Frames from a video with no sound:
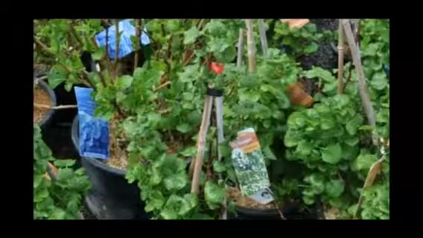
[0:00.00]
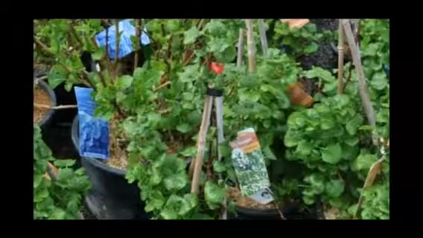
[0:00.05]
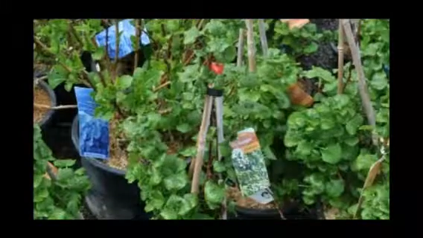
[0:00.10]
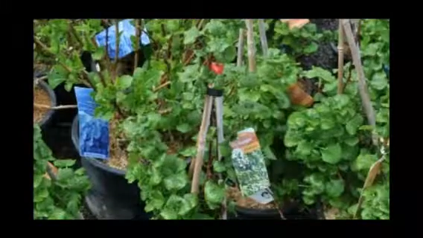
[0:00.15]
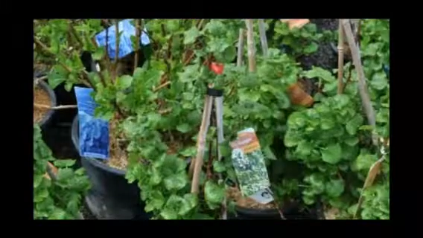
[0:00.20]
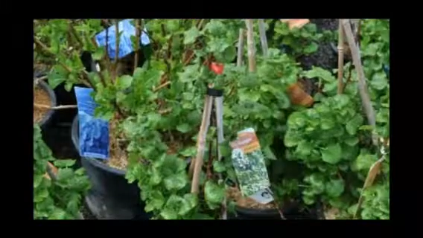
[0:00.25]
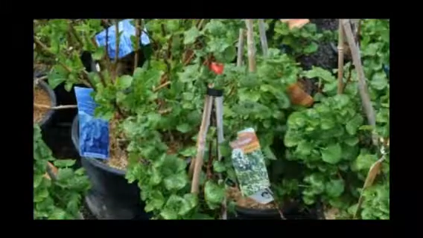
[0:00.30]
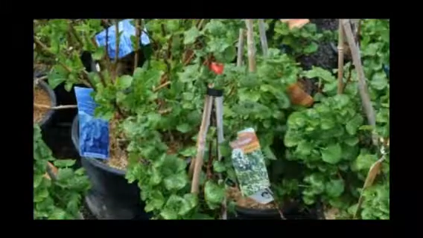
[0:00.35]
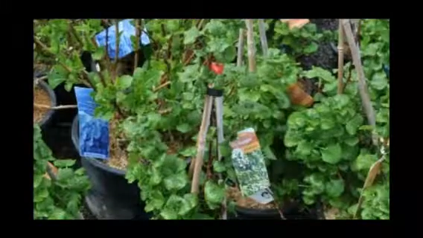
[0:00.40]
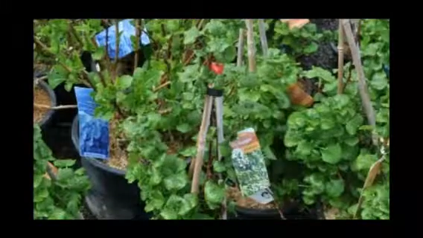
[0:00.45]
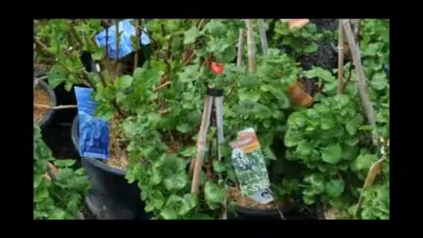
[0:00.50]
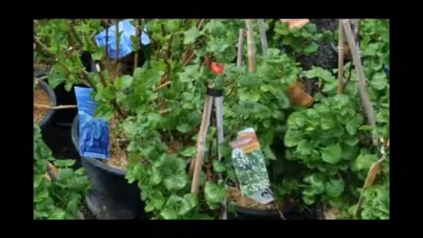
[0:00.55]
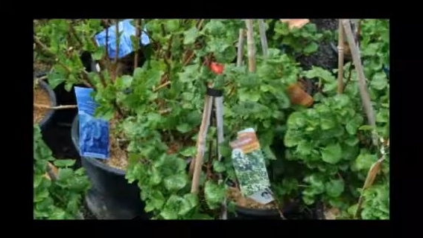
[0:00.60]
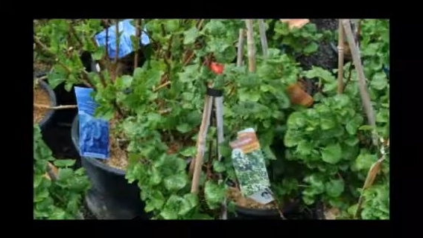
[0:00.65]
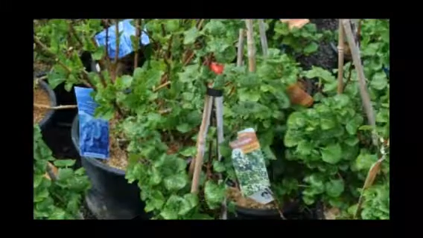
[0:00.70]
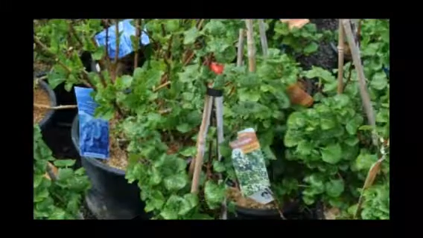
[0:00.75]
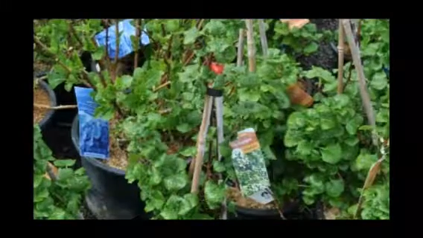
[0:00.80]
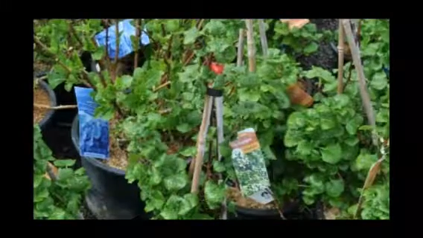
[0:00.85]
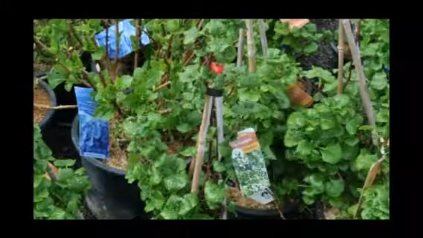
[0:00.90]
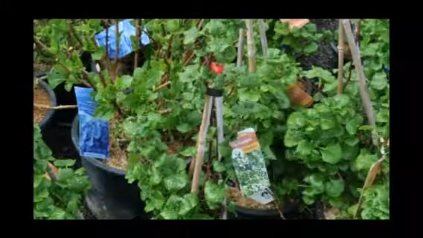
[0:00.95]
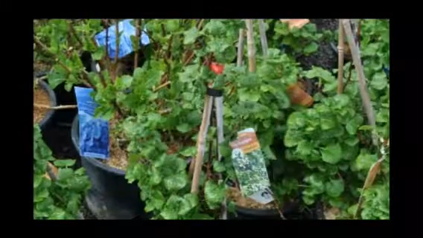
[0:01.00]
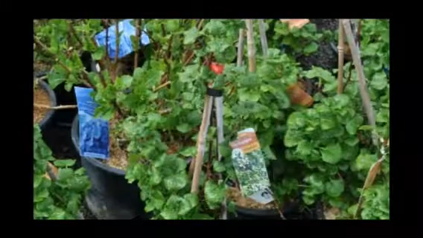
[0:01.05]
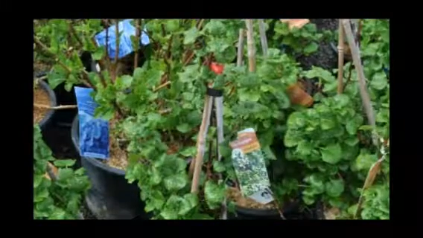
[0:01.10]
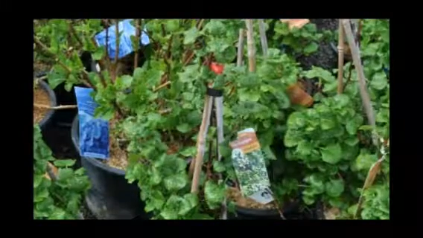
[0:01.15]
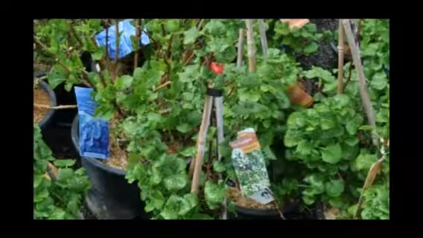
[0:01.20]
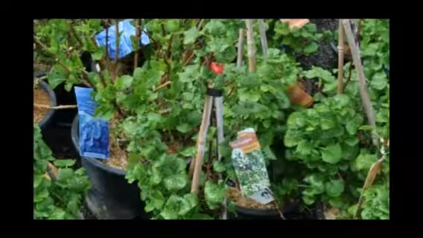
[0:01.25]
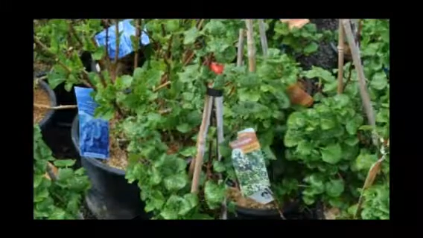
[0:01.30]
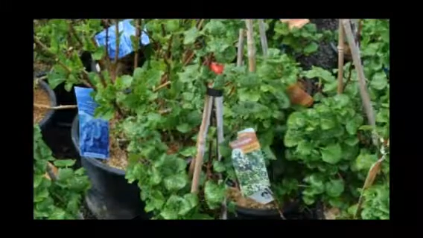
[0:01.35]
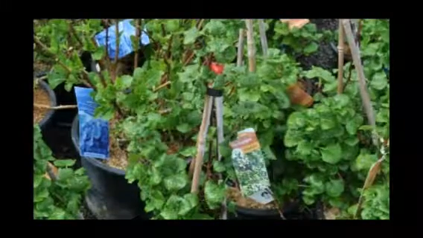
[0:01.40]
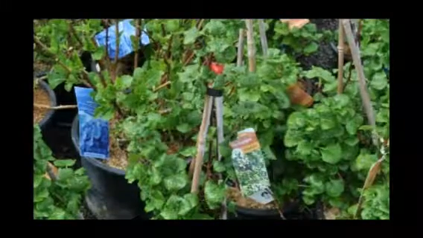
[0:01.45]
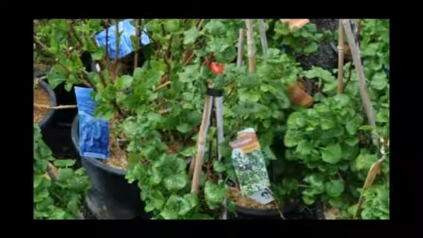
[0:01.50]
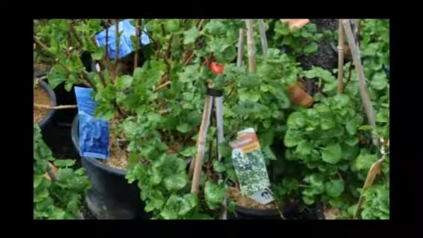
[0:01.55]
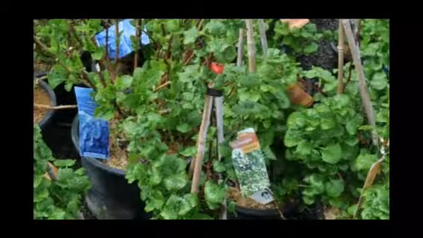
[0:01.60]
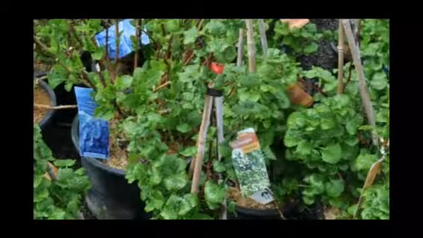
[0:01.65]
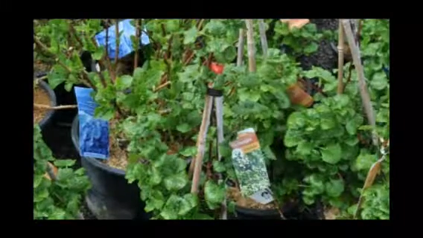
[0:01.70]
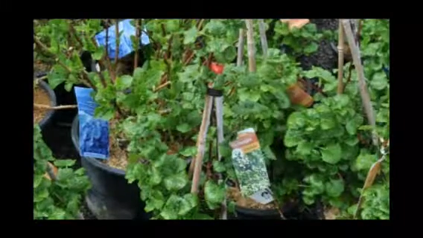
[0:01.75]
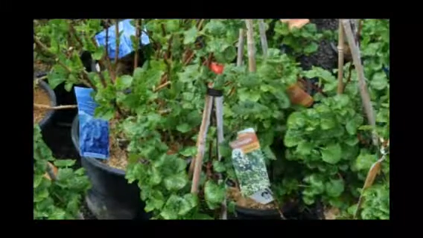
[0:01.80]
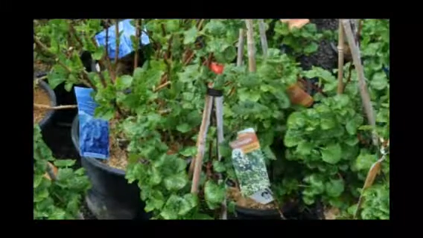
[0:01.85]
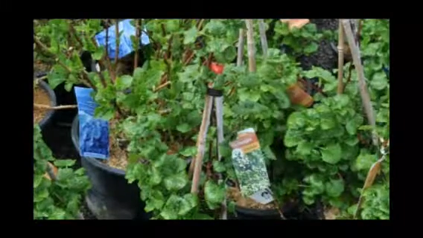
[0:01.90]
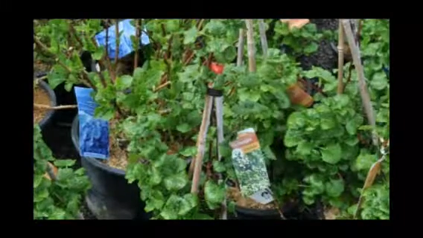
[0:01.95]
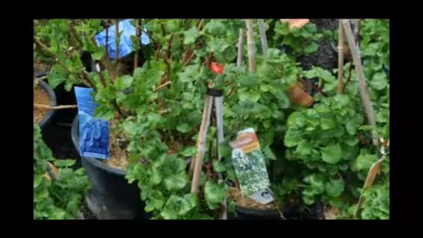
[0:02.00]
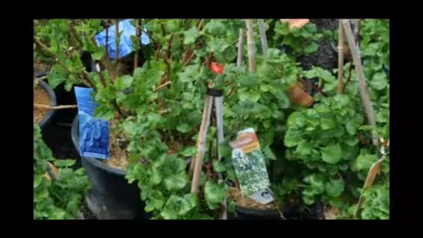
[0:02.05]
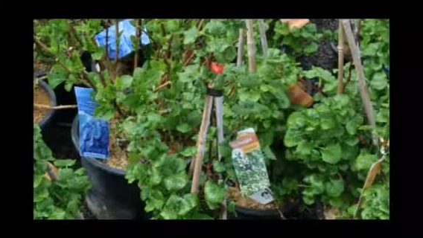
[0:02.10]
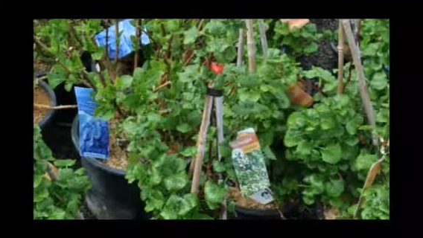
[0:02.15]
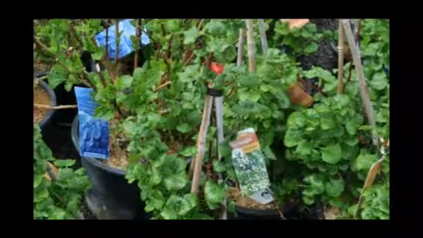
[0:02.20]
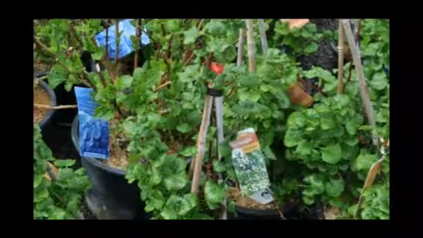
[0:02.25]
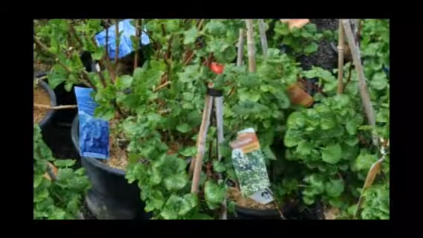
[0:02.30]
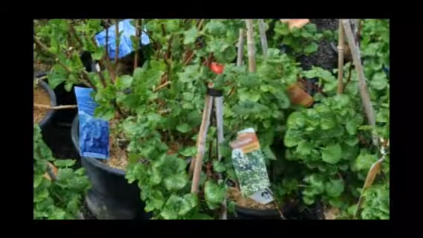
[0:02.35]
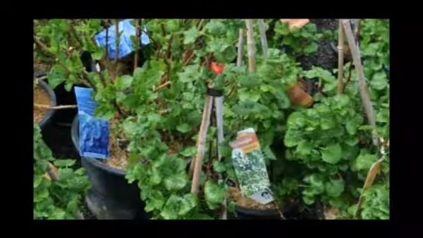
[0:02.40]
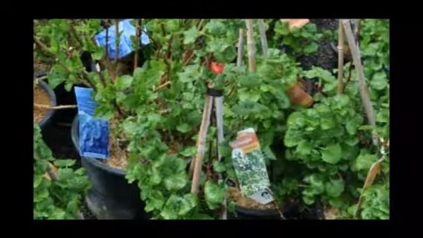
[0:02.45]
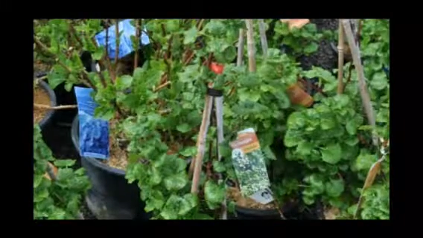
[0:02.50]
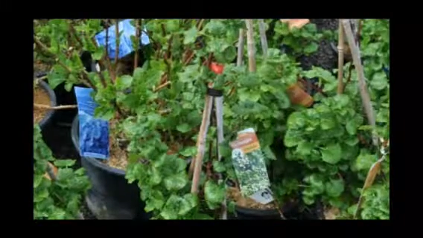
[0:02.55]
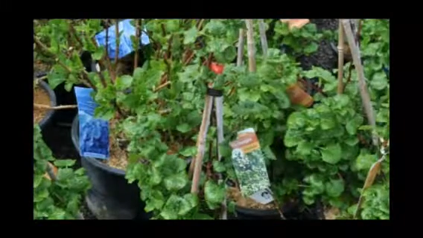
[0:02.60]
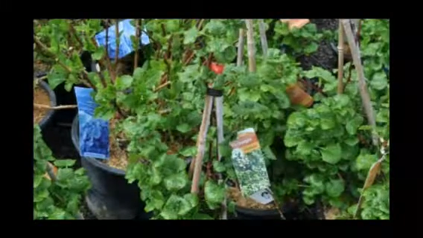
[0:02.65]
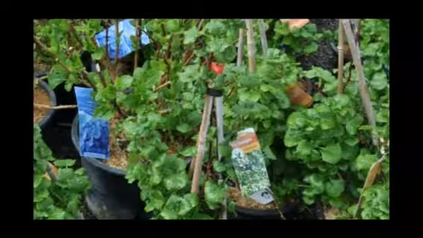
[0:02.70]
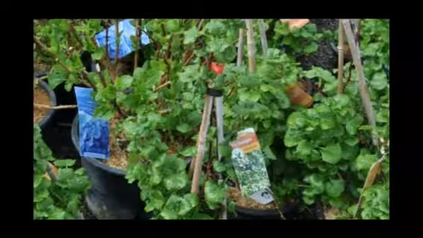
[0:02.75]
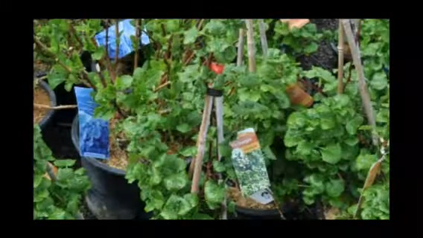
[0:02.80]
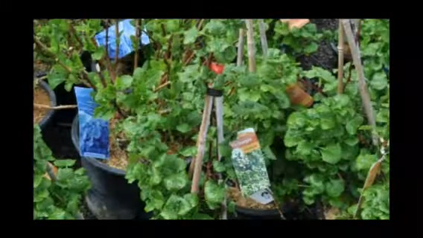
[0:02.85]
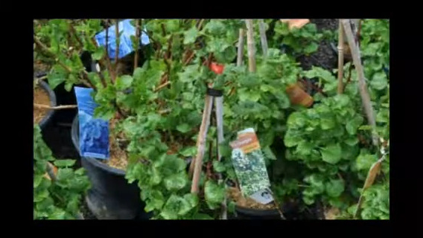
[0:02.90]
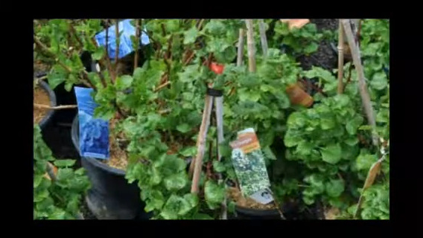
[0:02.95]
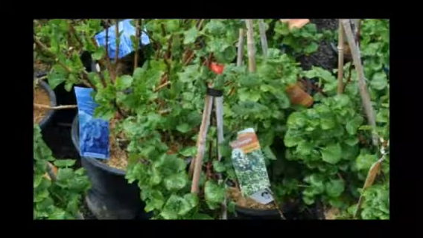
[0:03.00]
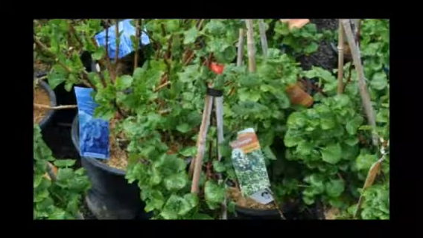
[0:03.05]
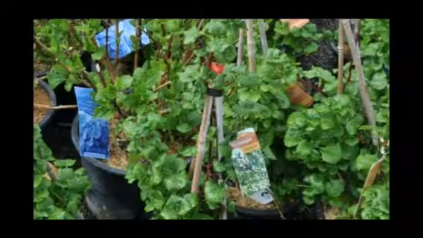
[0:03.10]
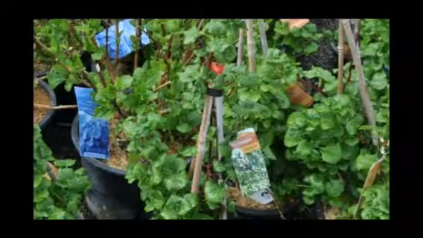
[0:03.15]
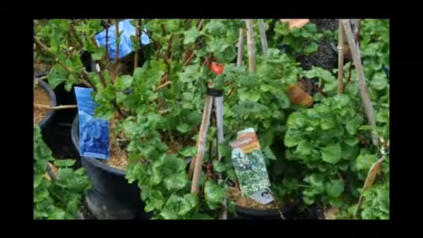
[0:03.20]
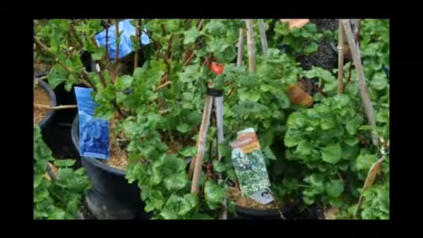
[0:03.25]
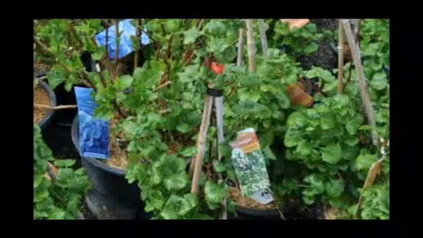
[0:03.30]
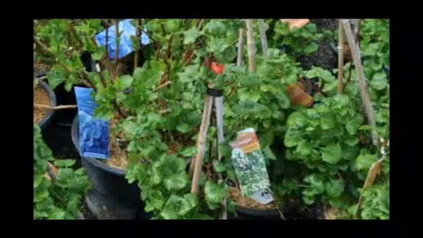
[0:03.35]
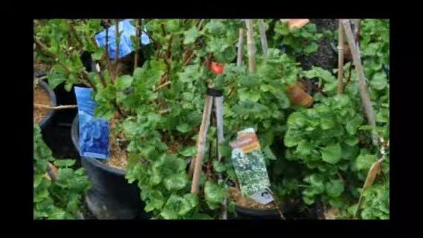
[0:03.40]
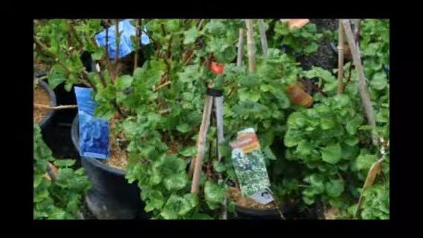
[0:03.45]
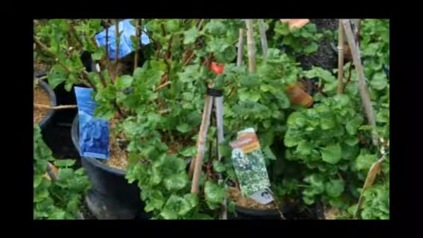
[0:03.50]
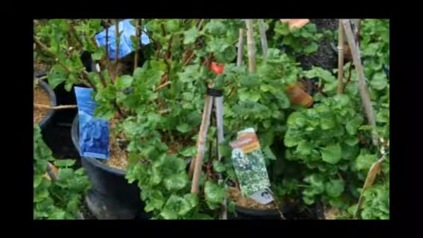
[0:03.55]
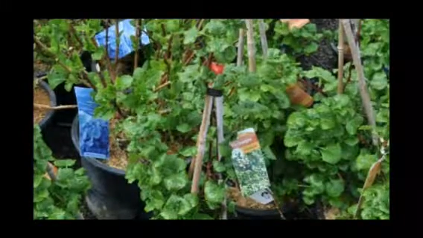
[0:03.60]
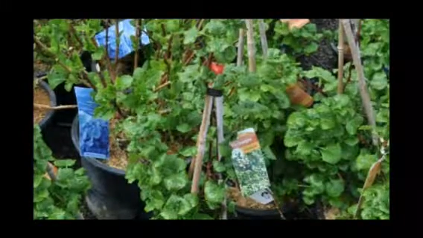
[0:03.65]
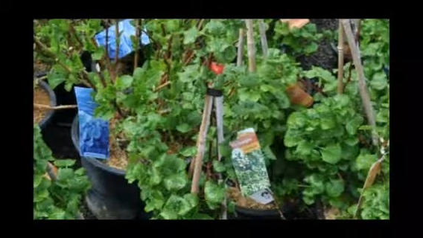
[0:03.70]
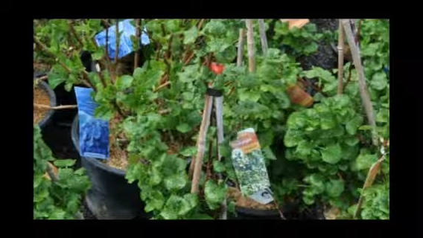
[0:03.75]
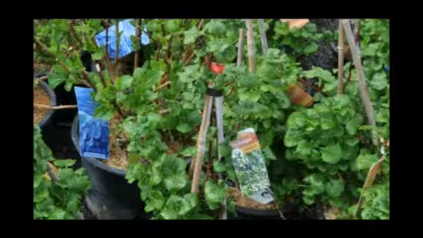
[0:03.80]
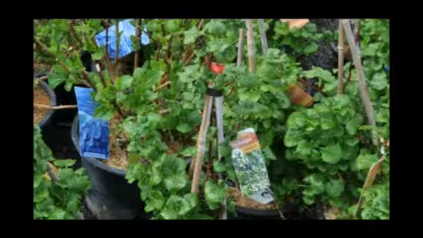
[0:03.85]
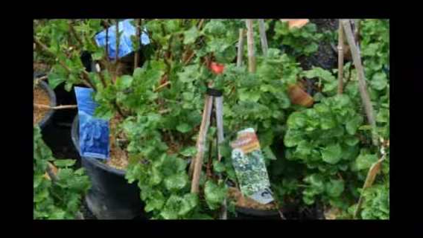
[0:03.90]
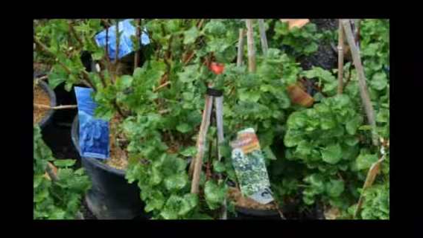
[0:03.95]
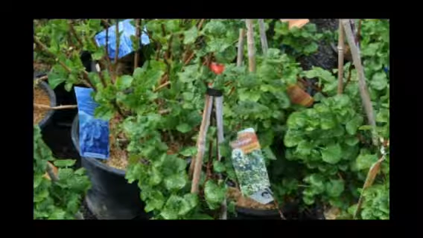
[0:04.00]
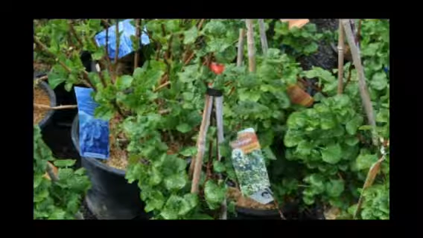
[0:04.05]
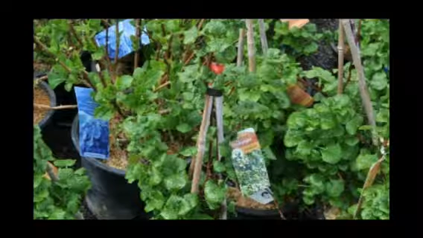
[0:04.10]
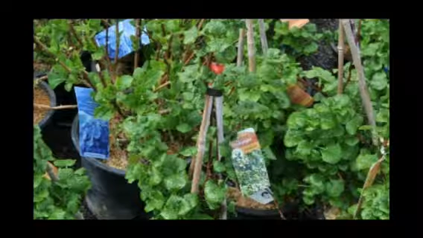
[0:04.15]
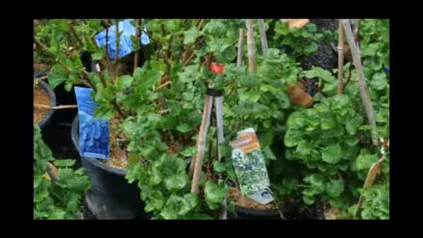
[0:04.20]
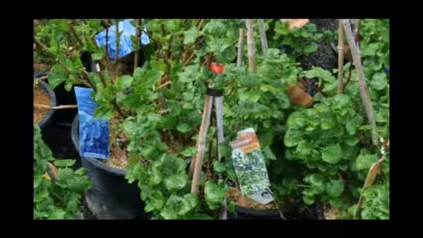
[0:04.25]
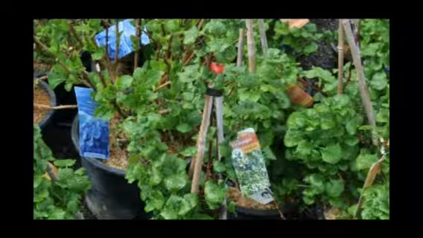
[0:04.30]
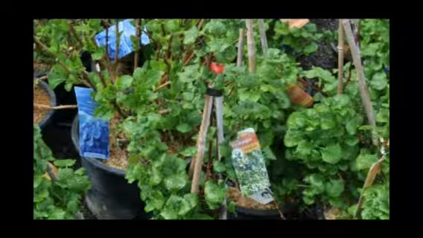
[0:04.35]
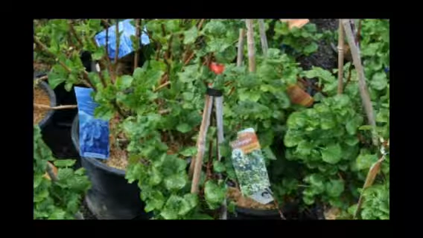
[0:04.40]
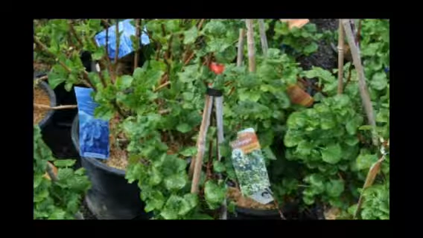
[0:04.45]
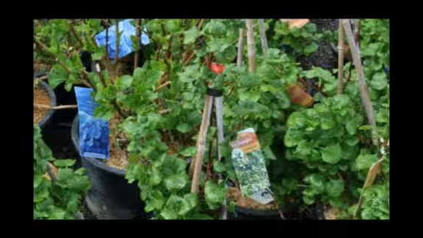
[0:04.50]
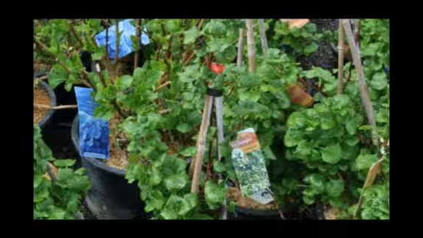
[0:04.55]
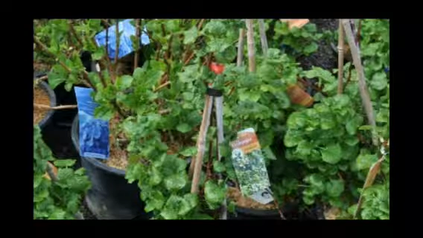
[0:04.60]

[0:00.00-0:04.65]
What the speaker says: (no speaker visible)